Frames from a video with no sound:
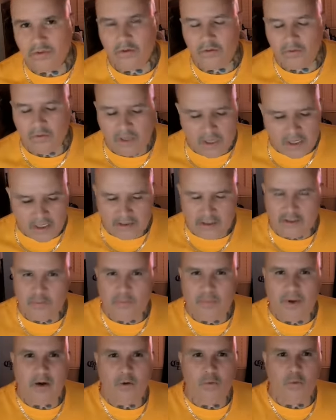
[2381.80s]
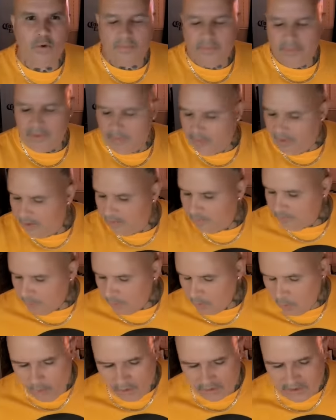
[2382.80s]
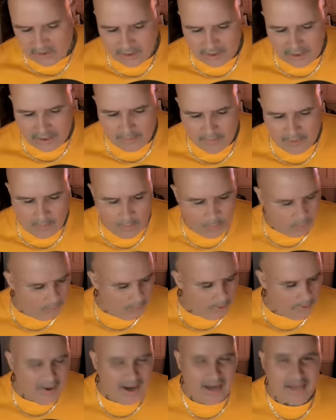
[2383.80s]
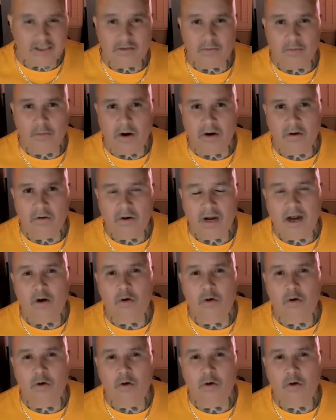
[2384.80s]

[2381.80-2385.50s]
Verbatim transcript: So just bear with me. But once again, man, we'll be back tomorrow.